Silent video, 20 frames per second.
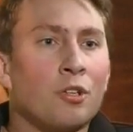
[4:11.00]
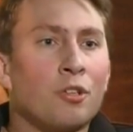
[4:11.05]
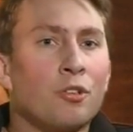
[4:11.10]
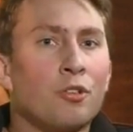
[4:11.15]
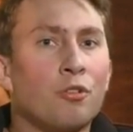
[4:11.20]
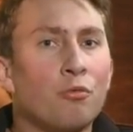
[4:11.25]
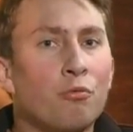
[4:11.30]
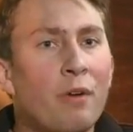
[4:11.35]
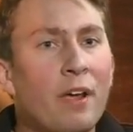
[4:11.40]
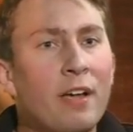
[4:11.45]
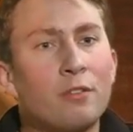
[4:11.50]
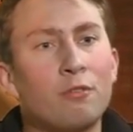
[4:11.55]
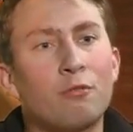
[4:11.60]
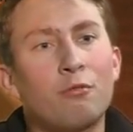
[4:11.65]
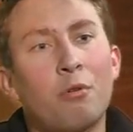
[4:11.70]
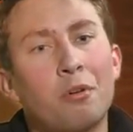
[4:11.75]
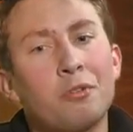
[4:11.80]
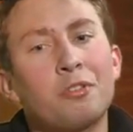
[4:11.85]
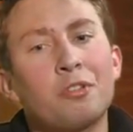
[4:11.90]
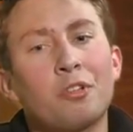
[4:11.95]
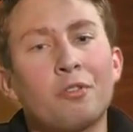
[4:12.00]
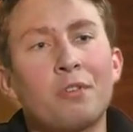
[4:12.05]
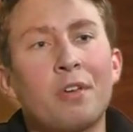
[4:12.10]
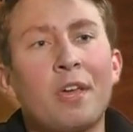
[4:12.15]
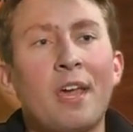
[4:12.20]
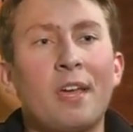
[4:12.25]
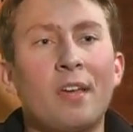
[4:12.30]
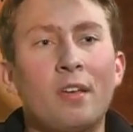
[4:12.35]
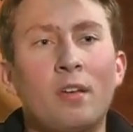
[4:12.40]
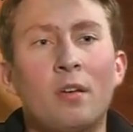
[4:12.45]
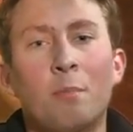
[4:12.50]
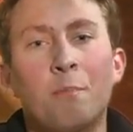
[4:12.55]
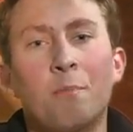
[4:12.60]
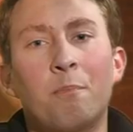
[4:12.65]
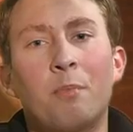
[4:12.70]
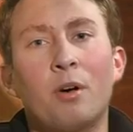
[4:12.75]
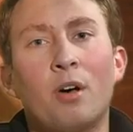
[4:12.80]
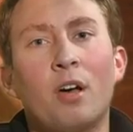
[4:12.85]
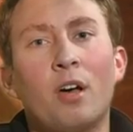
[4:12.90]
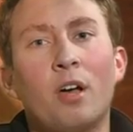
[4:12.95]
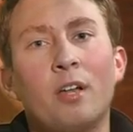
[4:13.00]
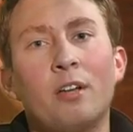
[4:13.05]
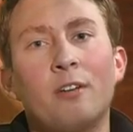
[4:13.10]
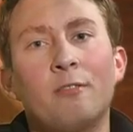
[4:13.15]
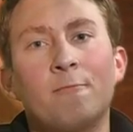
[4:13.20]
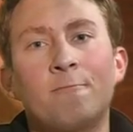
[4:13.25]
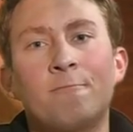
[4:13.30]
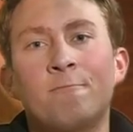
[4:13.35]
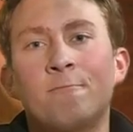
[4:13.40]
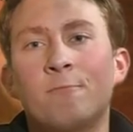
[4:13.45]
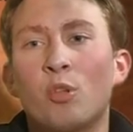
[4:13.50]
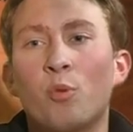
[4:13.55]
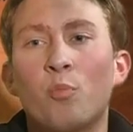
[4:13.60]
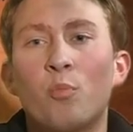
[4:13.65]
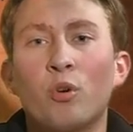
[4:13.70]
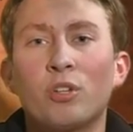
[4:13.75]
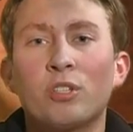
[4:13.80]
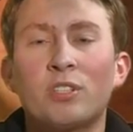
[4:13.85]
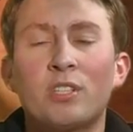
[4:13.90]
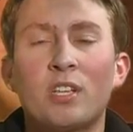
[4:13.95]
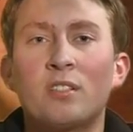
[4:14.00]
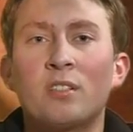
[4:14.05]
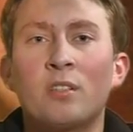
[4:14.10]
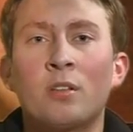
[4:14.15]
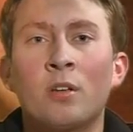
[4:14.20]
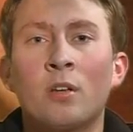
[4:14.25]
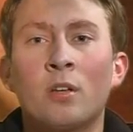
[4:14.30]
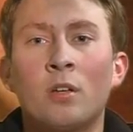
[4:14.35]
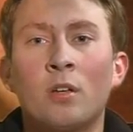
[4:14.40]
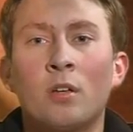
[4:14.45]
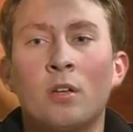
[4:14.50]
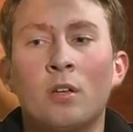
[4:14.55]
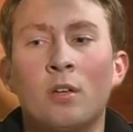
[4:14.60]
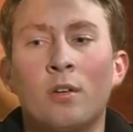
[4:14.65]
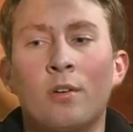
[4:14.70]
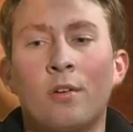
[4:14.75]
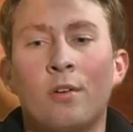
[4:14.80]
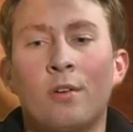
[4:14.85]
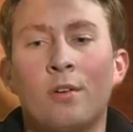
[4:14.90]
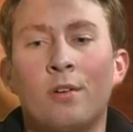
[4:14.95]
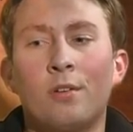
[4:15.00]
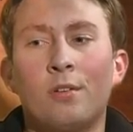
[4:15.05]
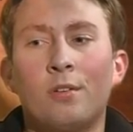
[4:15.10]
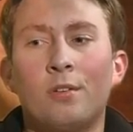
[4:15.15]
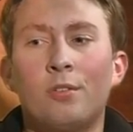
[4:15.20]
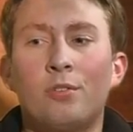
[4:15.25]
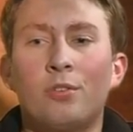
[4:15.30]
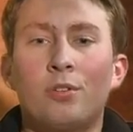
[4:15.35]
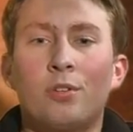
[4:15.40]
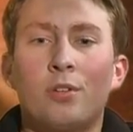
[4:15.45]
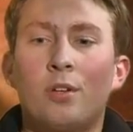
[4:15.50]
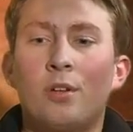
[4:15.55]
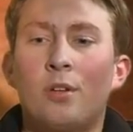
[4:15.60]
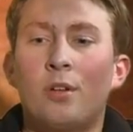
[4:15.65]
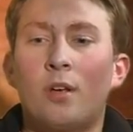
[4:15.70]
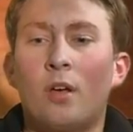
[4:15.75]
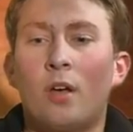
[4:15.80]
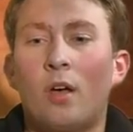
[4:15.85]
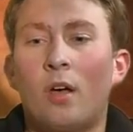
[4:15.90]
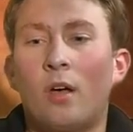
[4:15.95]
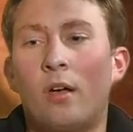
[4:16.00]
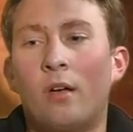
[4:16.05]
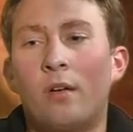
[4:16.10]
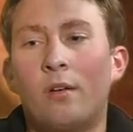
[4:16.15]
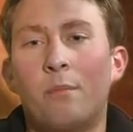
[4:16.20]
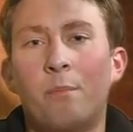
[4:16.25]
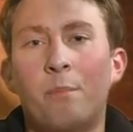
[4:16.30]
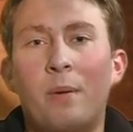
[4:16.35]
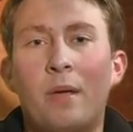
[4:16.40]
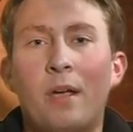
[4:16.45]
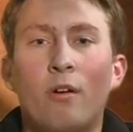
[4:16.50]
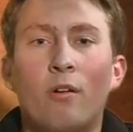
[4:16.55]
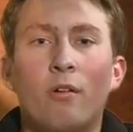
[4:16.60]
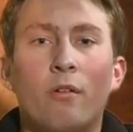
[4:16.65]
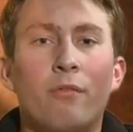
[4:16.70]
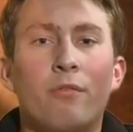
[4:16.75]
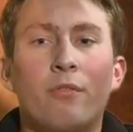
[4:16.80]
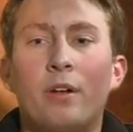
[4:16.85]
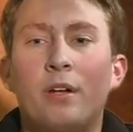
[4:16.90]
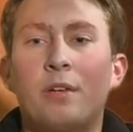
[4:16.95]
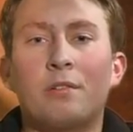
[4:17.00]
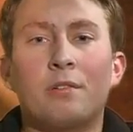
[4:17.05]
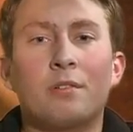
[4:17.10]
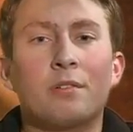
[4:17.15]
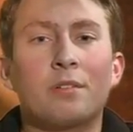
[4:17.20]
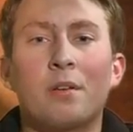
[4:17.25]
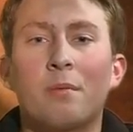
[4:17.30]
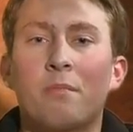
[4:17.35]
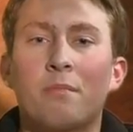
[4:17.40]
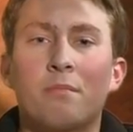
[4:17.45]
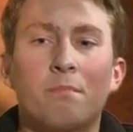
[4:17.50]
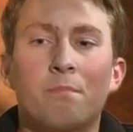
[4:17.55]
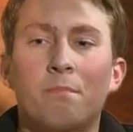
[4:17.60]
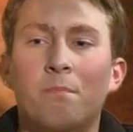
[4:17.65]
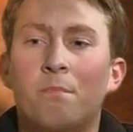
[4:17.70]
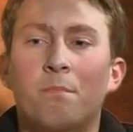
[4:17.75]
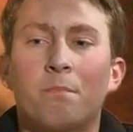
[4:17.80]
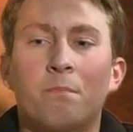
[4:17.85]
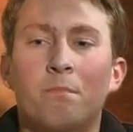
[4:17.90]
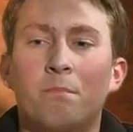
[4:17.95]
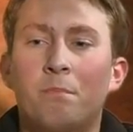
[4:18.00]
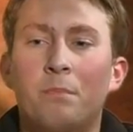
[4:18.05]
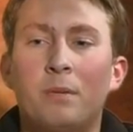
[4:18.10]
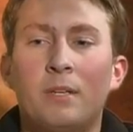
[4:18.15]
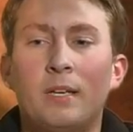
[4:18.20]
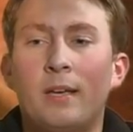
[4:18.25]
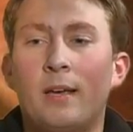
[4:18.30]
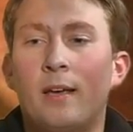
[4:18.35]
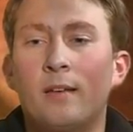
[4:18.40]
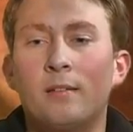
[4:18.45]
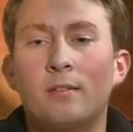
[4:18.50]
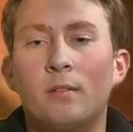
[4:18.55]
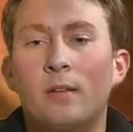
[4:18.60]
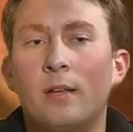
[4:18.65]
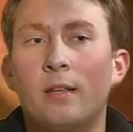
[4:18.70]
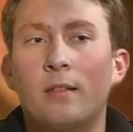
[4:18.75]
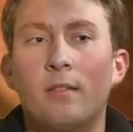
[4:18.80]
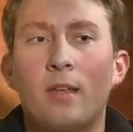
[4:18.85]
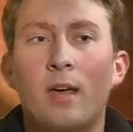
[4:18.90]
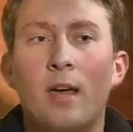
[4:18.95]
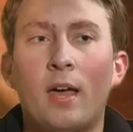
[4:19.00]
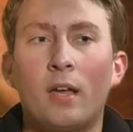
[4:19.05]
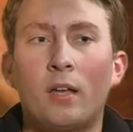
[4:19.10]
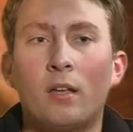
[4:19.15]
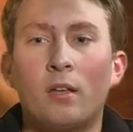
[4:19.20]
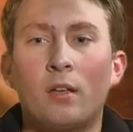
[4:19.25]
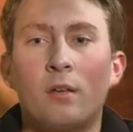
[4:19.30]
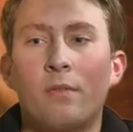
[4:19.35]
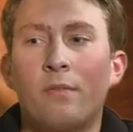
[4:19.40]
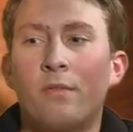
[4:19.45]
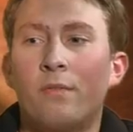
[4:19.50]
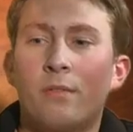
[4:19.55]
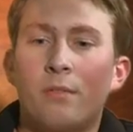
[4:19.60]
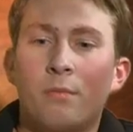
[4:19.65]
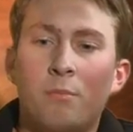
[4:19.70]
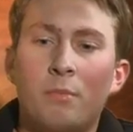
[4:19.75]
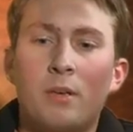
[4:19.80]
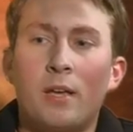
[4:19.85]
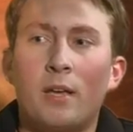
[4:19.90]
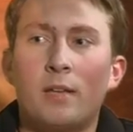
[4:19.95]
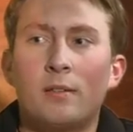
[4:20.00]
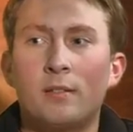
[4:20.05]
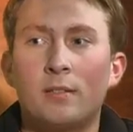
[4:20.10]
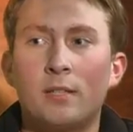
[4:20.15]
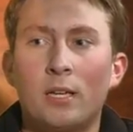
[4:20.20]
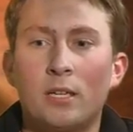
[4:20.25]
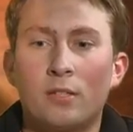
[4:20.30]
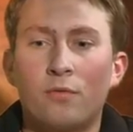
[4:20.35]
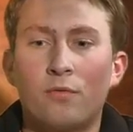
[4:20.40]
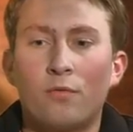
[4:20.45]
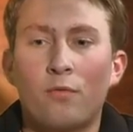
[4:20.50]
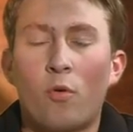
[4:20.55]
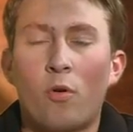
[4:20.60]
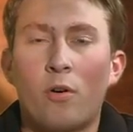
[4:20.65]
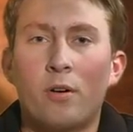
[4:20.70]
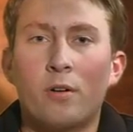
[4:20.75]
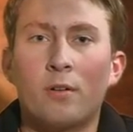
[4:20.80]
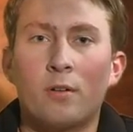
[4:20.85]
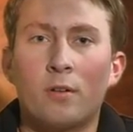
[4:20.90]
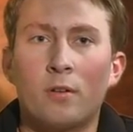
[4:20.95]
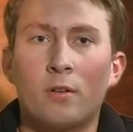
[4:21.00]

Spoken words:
direct quote's okay, but the book says you should paraphrase or some BS like that, and BS stands for